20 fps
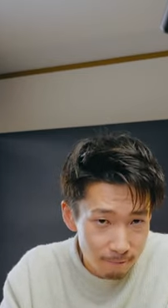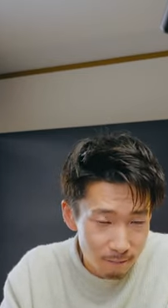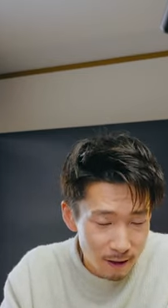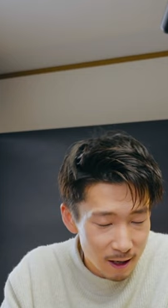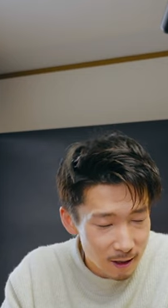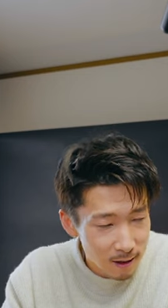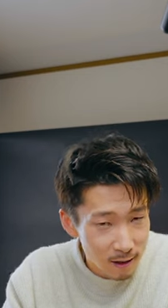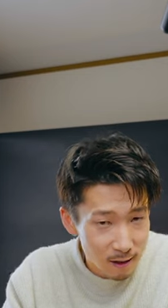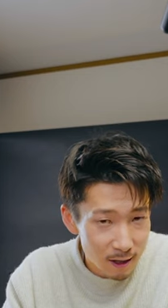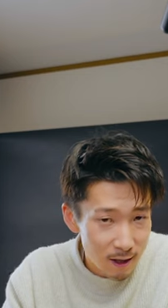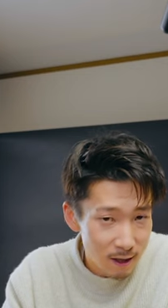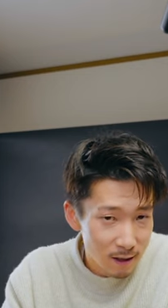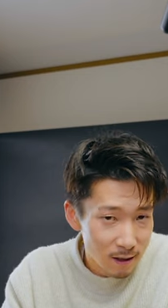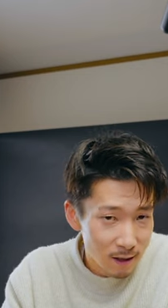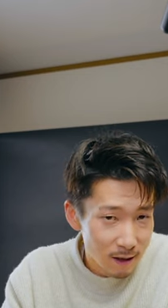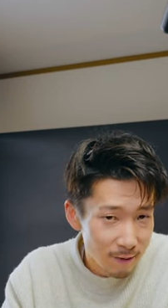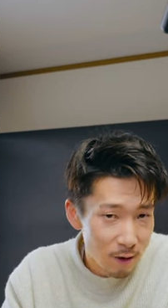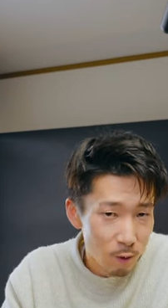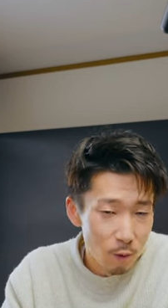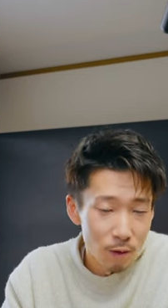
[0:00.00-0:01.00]
Yes, it is
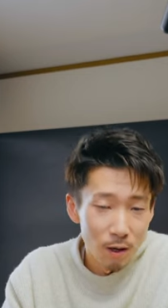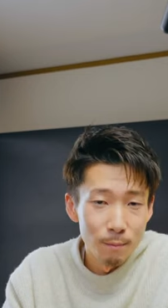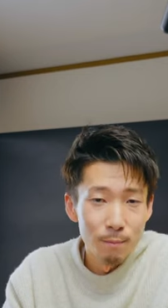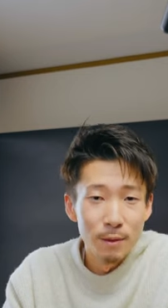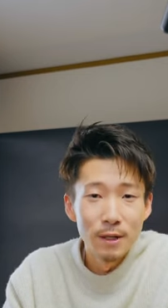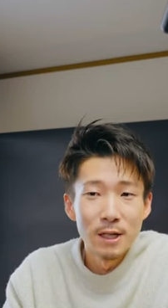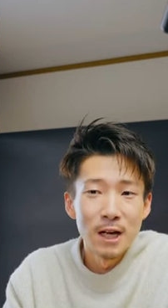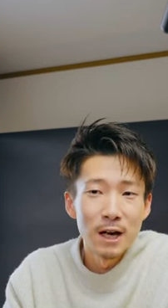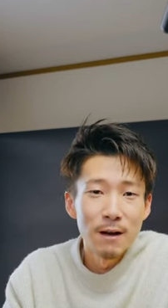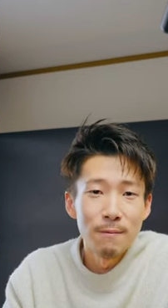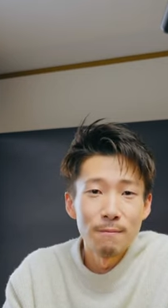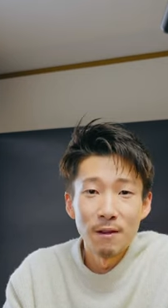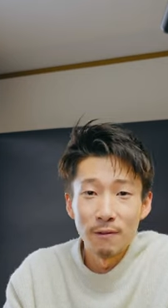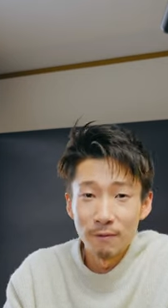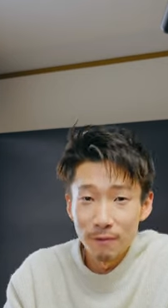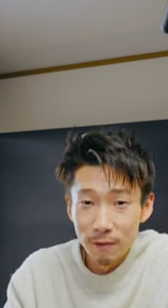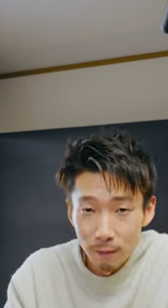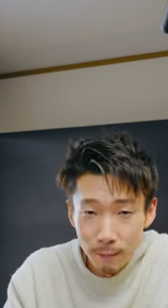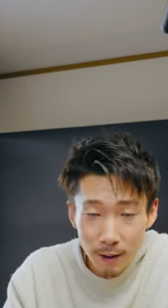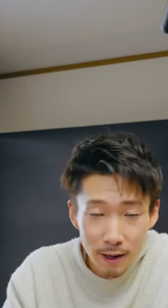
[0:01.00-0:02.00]
if you want to become the
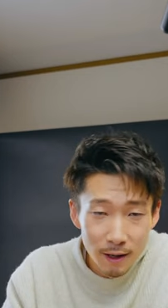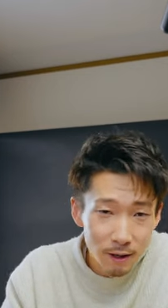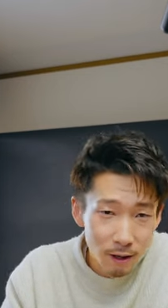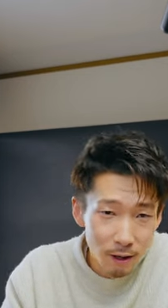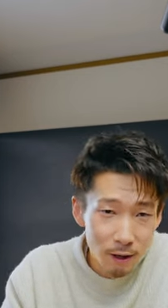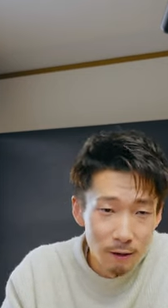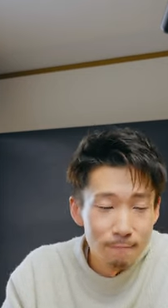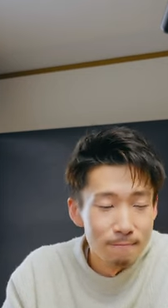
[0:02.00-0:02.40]
filmmaker.